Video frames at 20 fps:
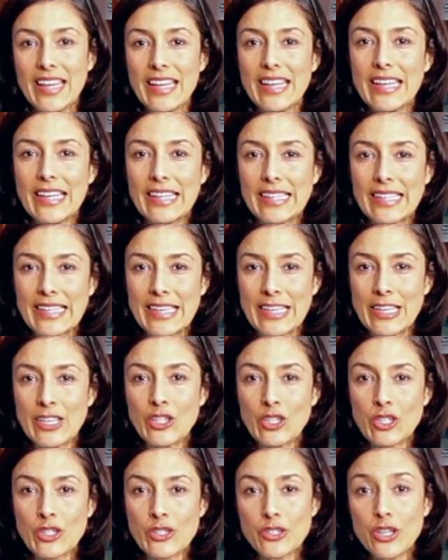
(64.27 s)
it
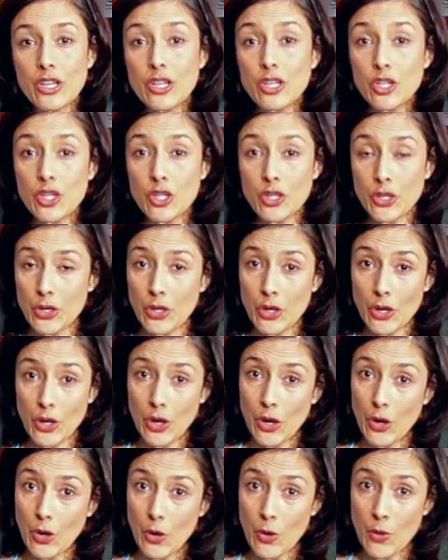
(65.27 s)
kills
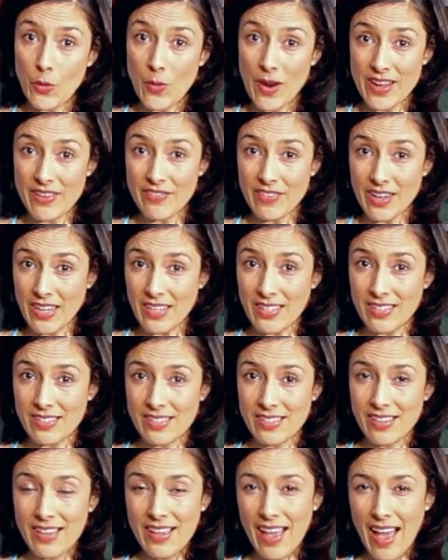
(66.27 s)
sugar cravings.
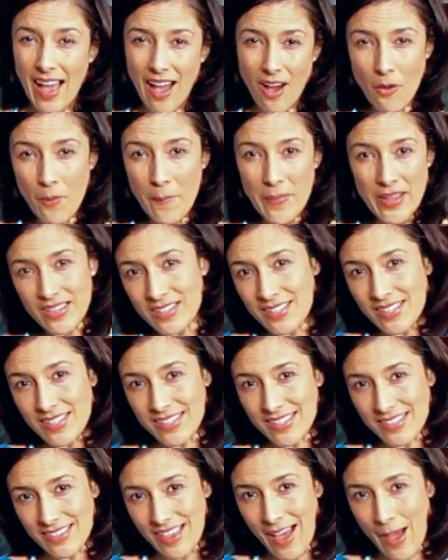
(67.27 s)
How amazing
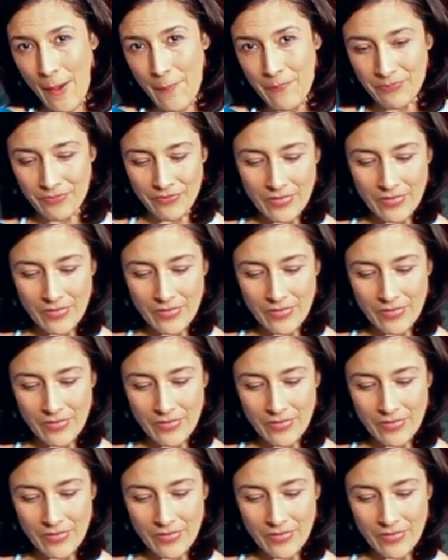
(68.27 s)
is that?